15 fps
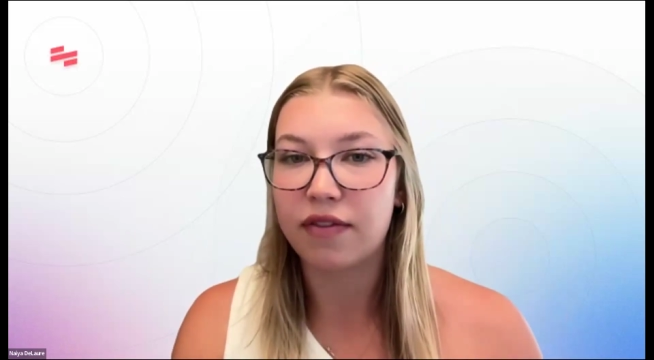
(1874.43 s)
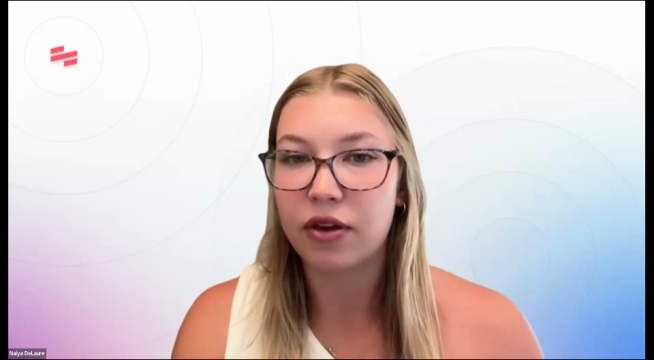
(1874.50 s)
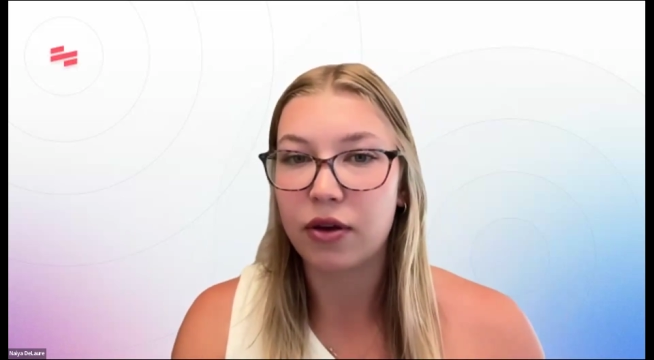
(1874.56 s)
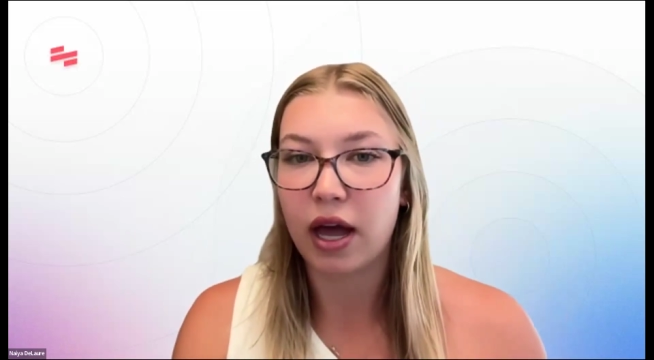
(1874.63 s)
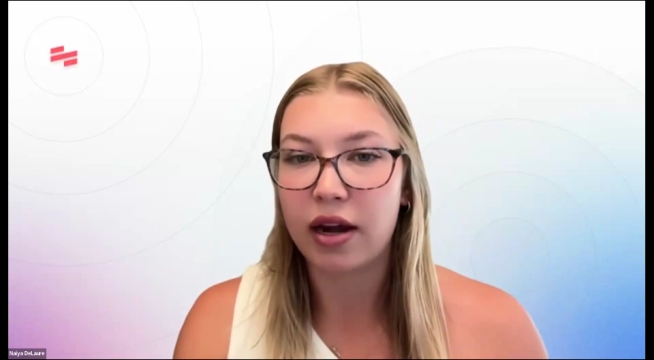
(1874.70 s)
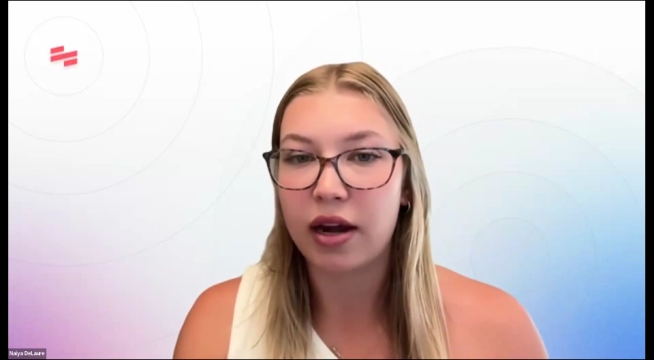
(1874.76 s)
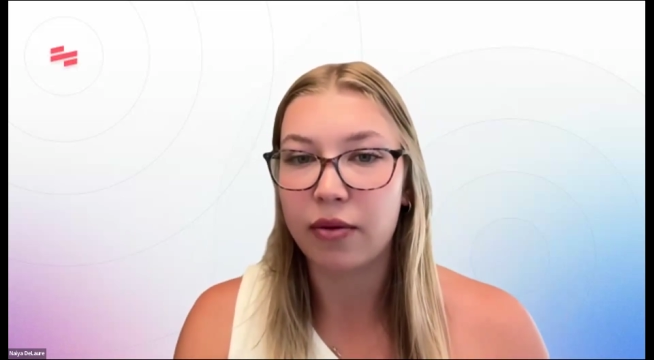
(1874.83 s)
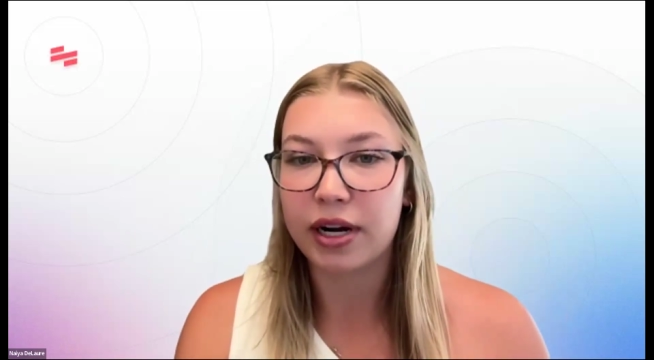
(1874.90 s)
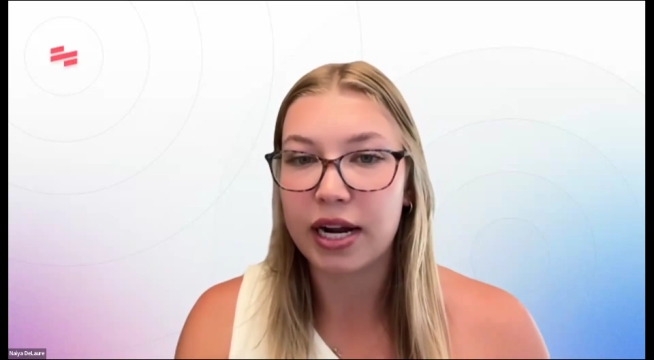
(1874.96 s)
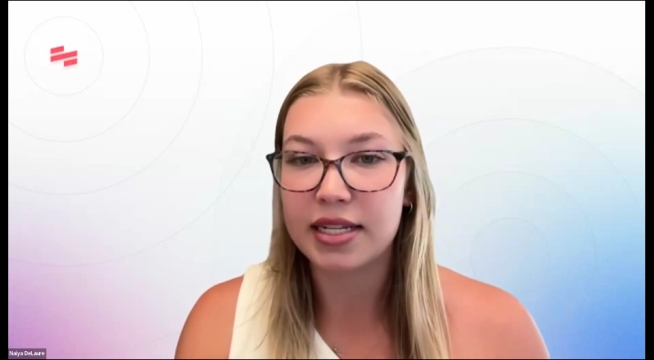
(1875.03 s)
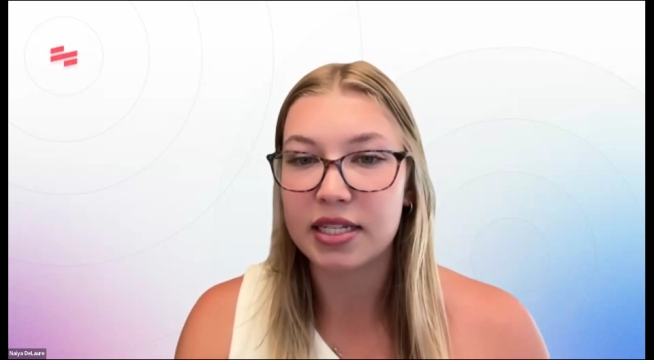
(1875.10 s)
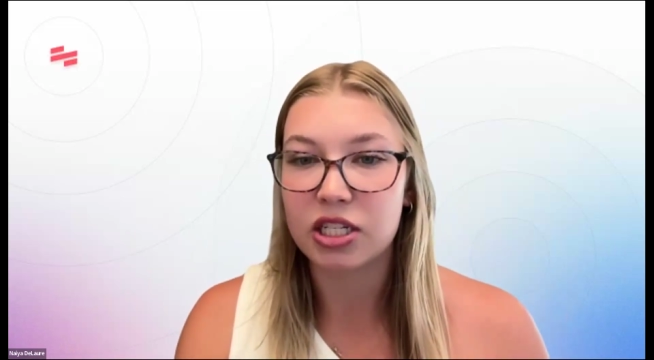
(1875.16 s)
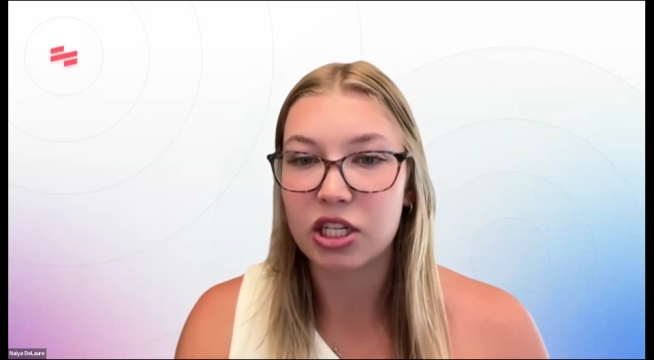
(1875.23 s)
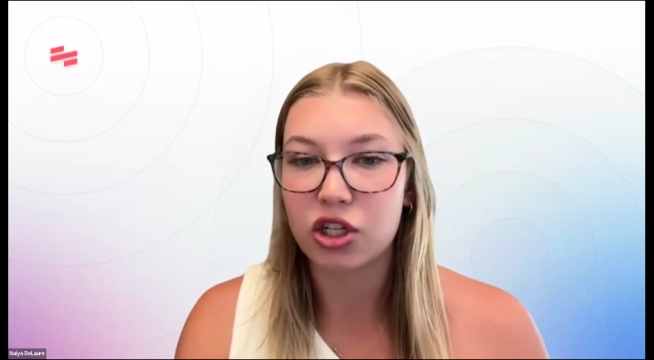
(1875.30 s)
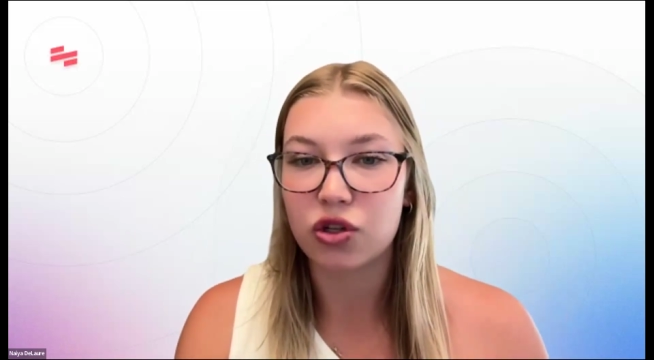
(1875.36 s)
if anyone
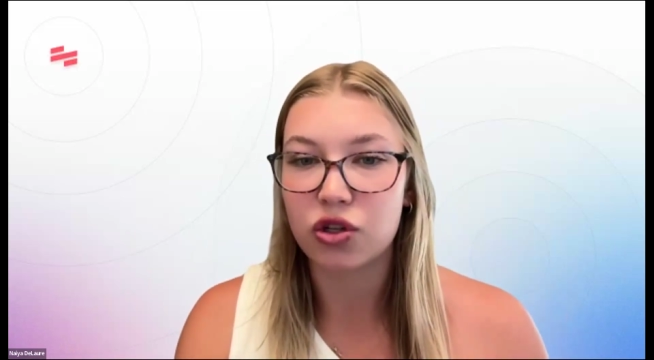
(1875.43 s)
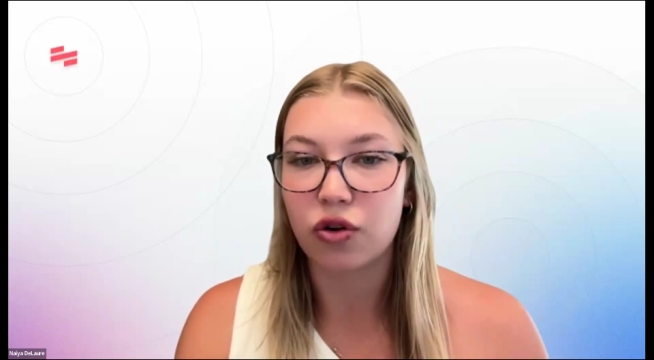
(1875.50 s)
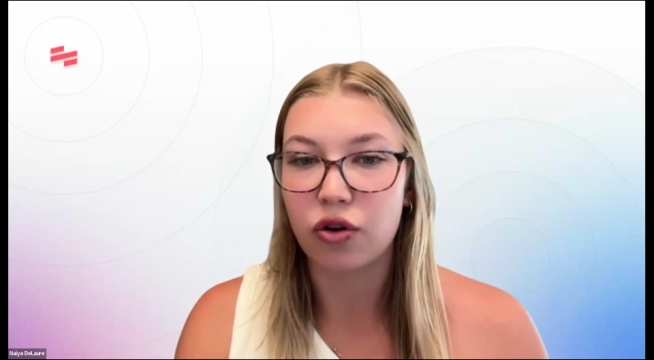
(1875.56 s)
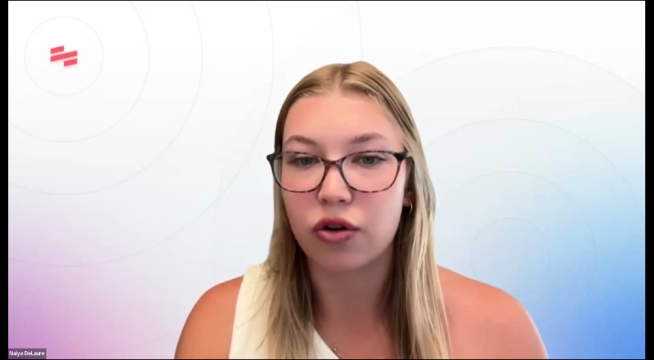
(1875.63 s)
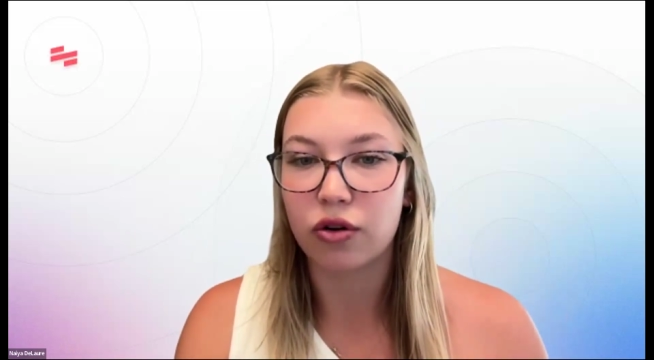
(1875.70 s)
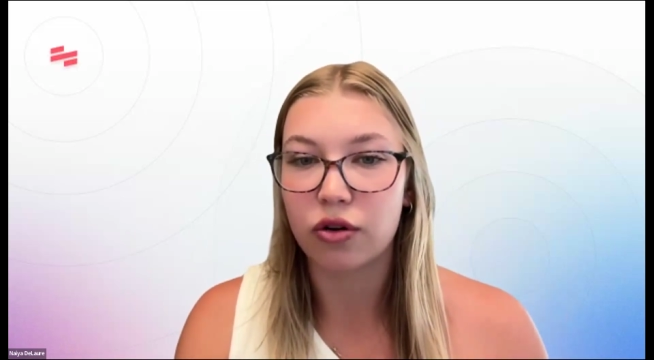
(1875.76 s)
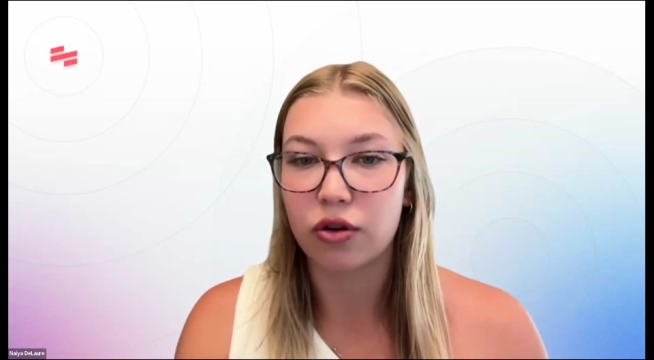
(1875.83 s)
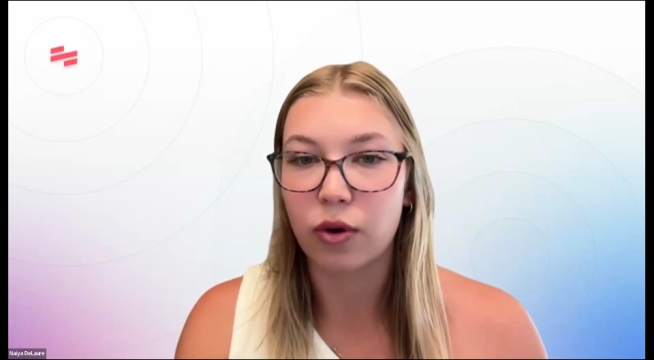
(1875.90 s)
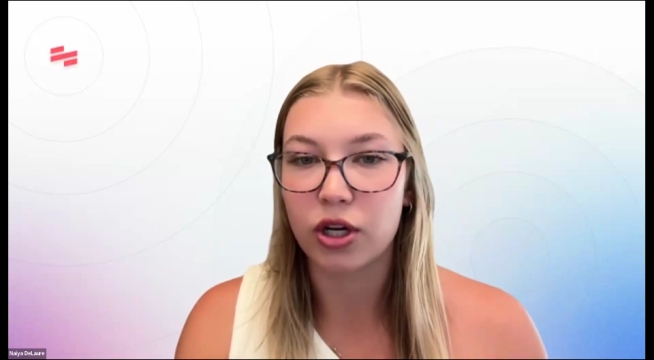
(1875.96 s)
has additional